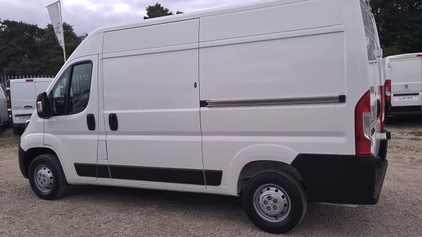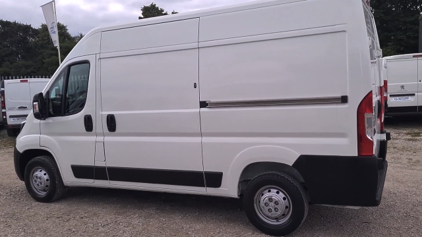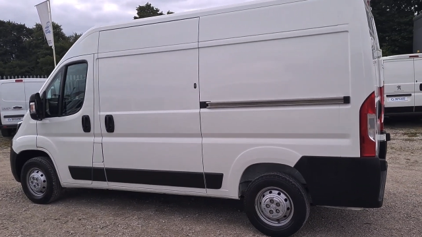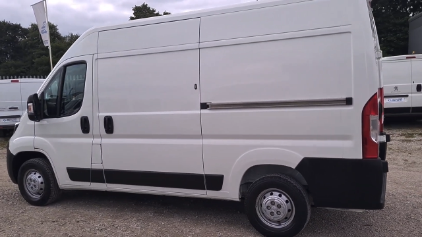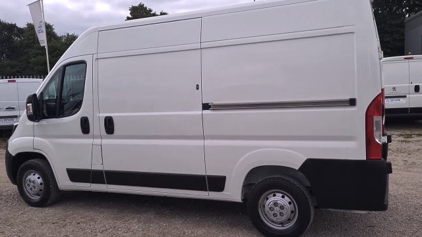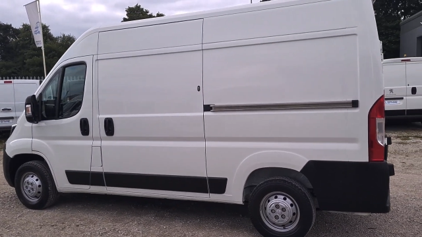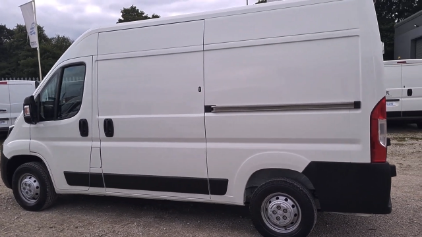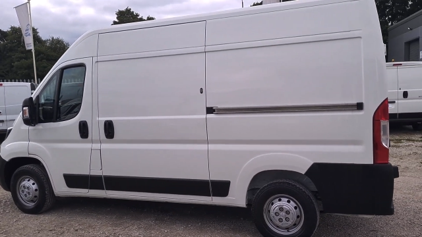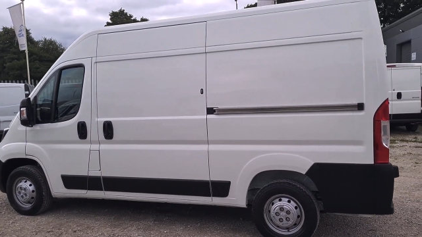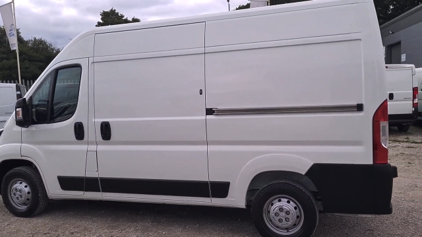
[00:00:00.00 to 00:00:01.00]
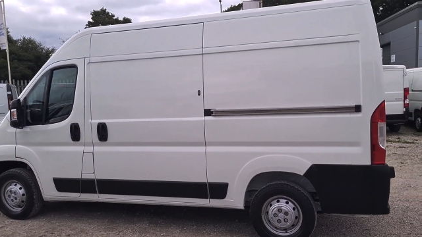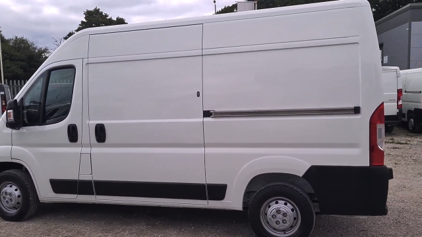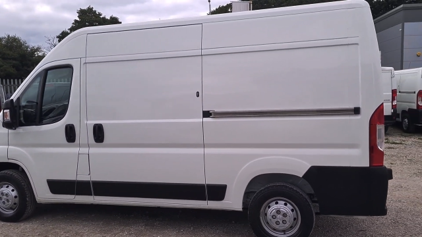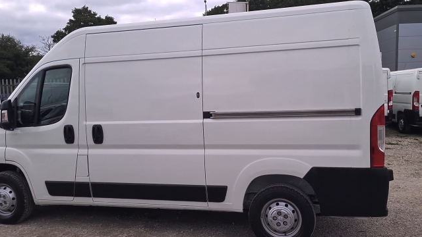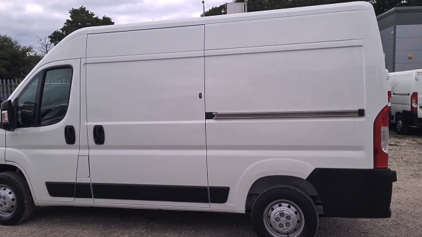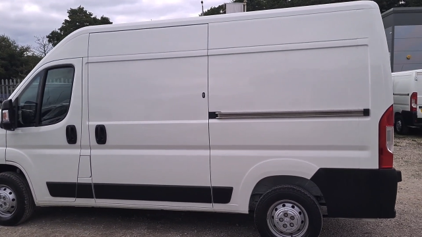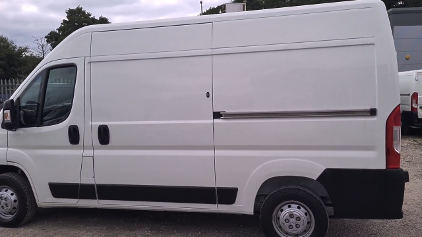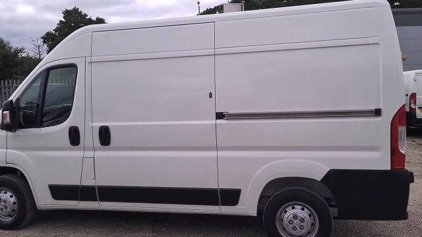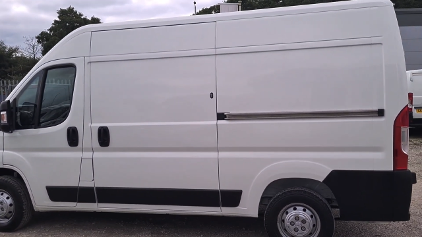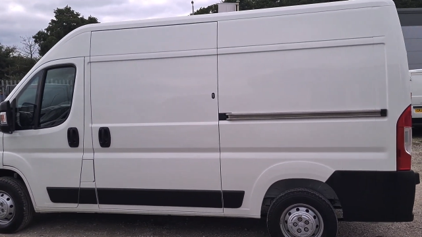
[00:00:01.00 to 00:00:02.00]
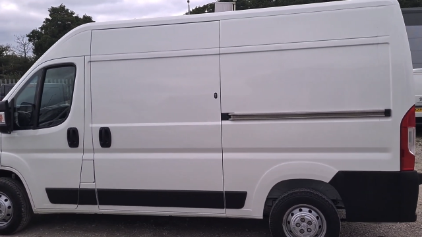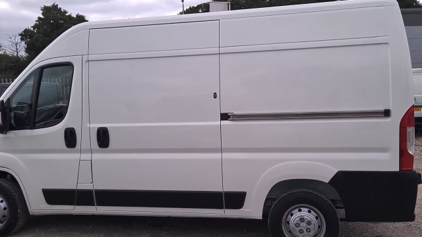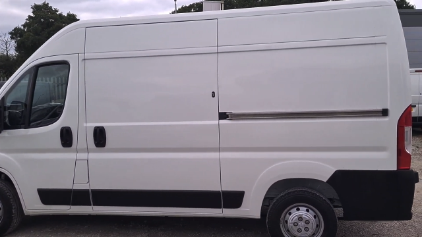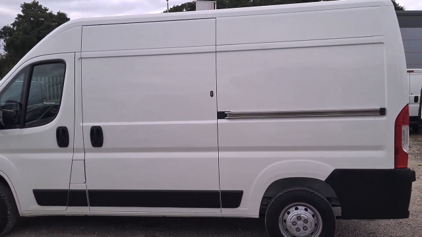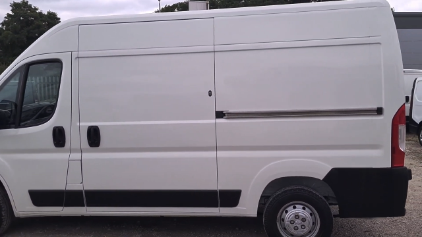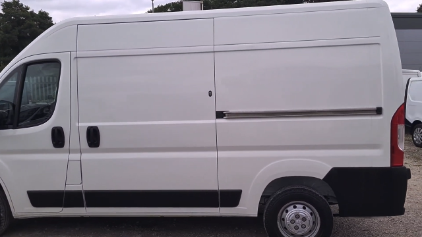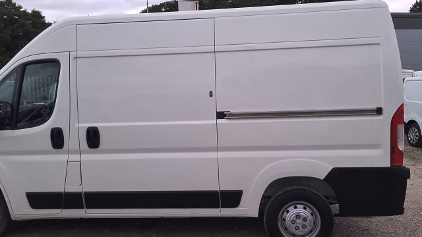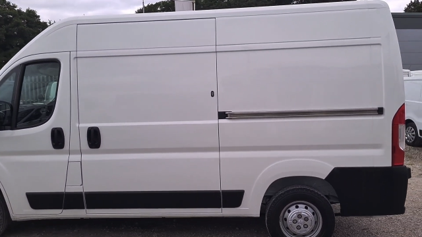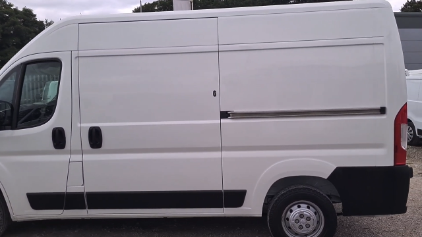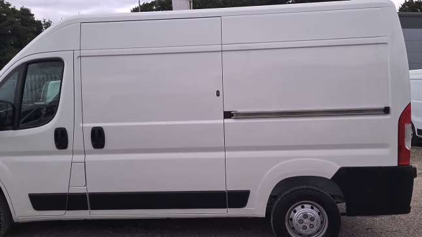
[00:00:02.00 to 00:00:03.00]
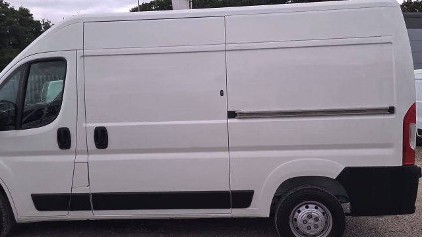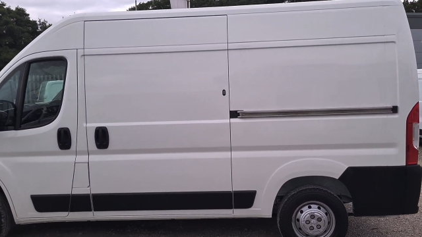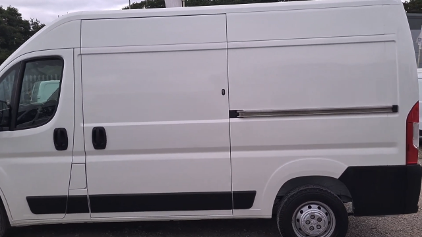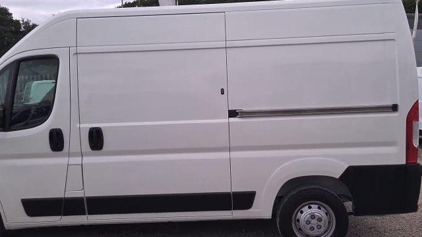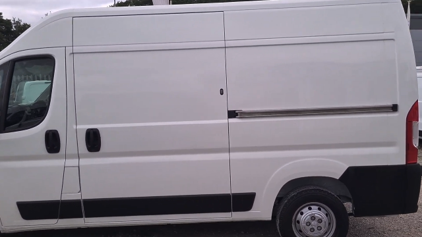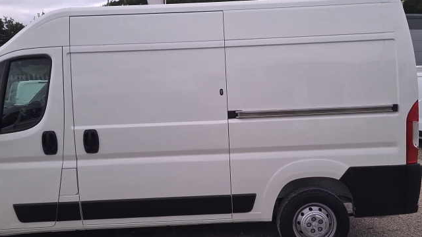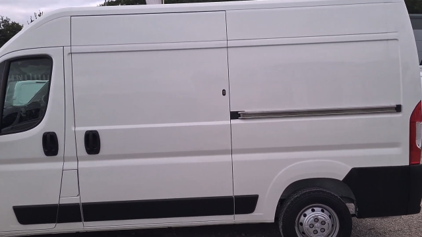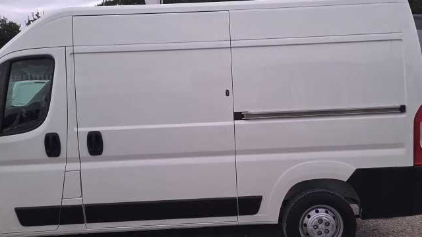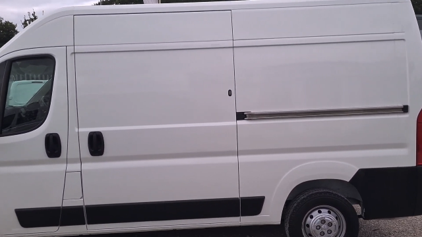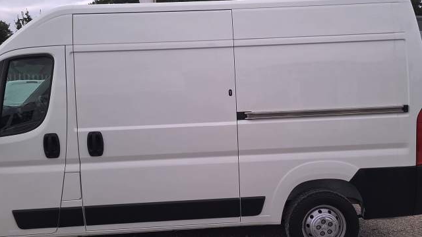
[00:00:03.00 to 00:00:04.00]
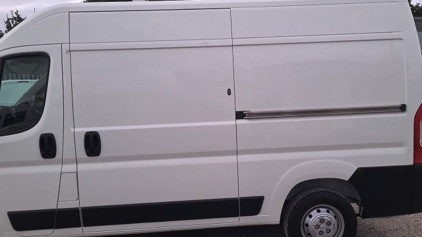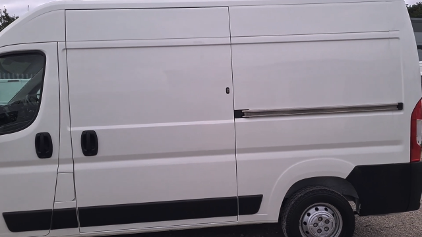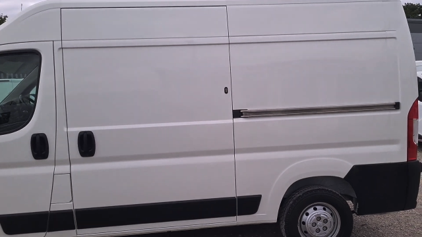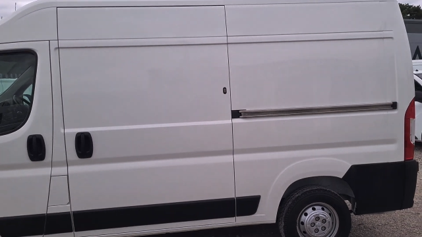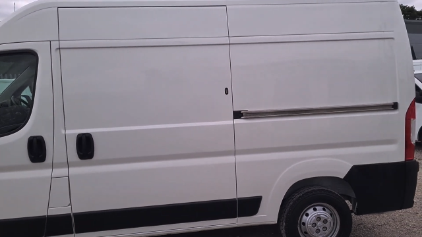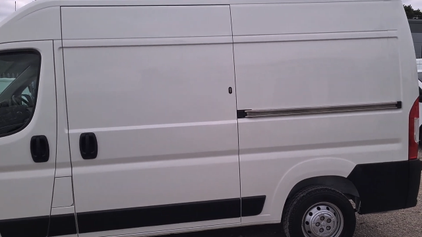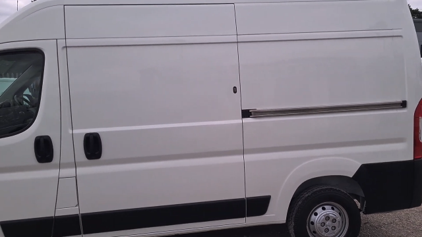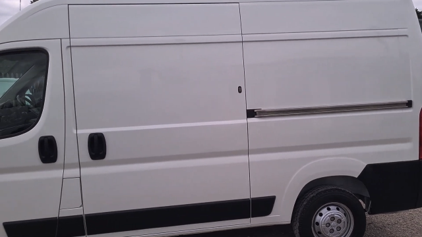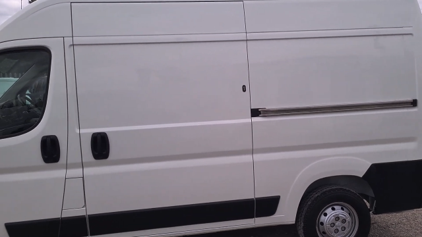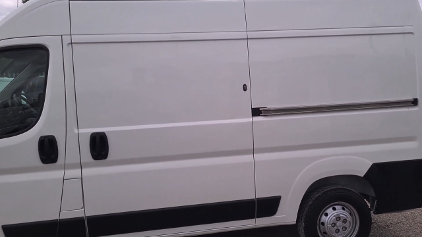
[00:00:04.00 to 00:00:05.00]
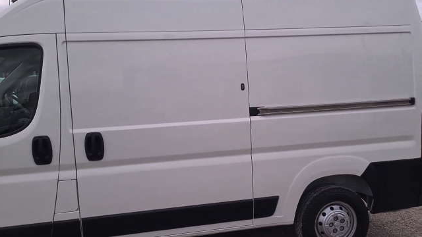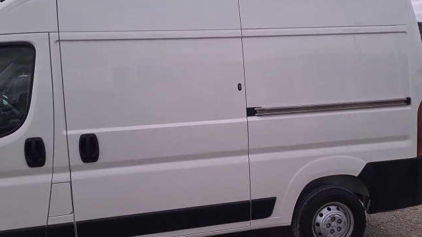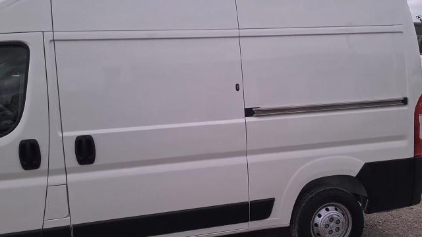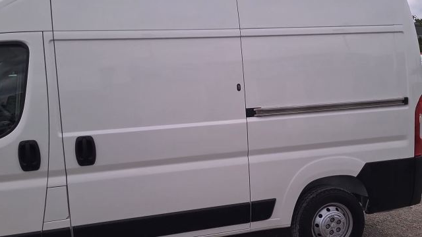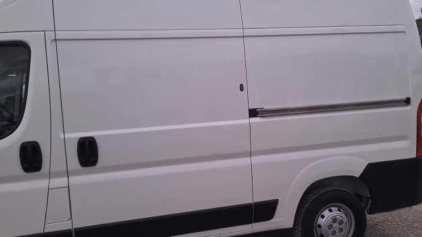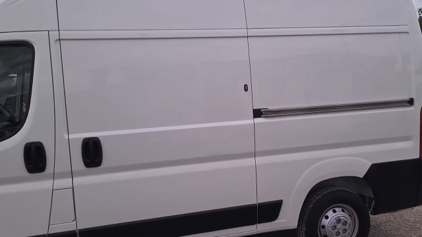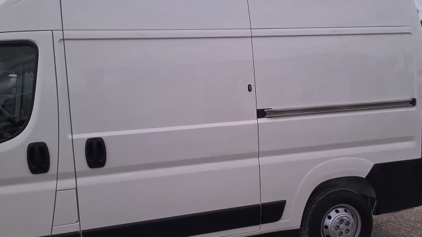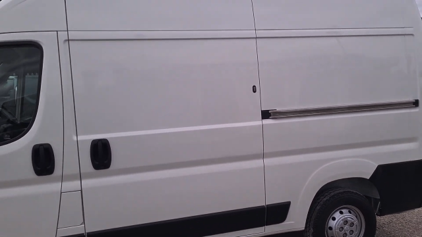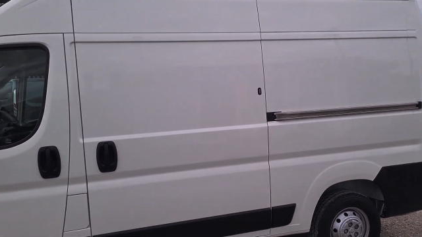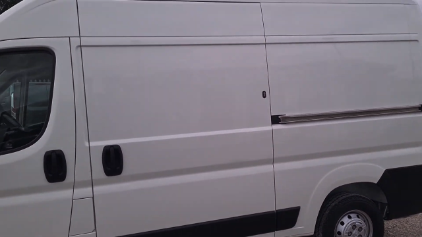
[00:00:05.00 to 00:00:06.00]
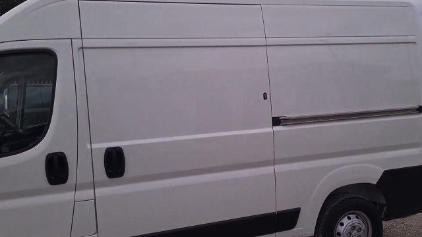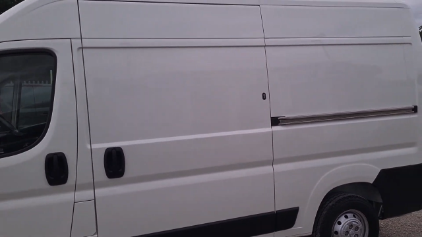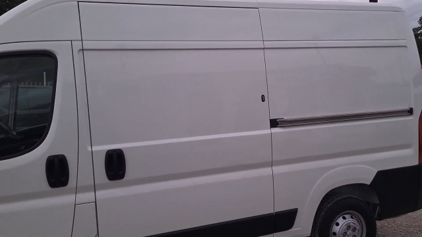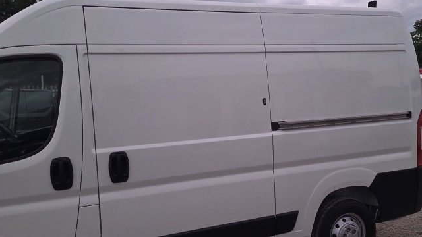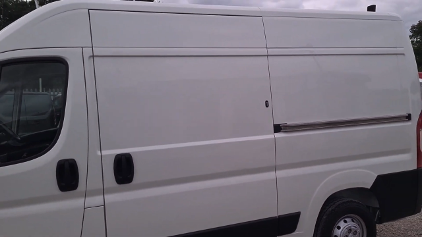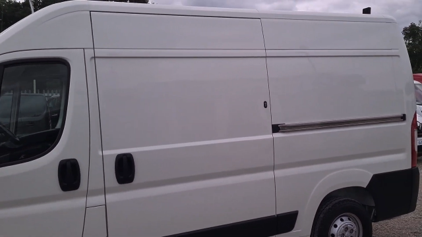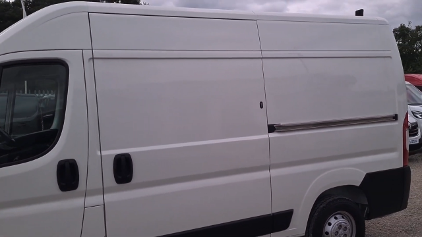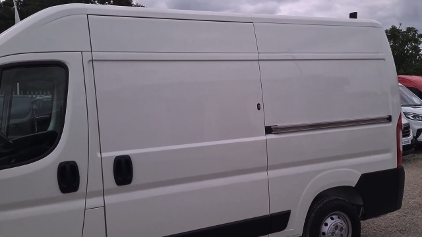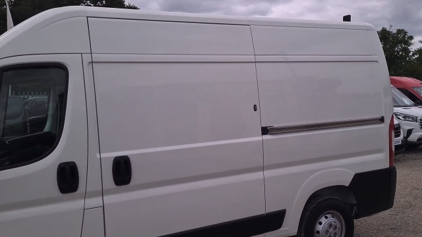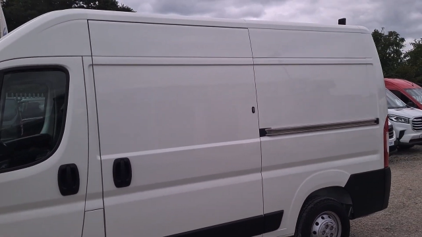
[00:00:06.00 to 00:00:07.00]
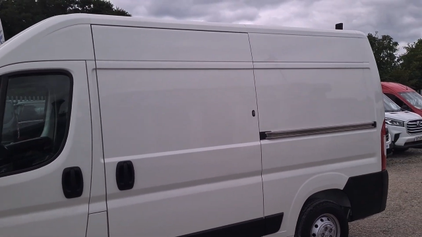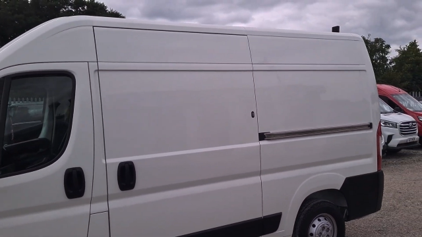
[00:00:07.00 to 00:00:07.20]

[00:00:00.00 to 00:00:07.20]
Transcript: Nobody's mouth can be seen.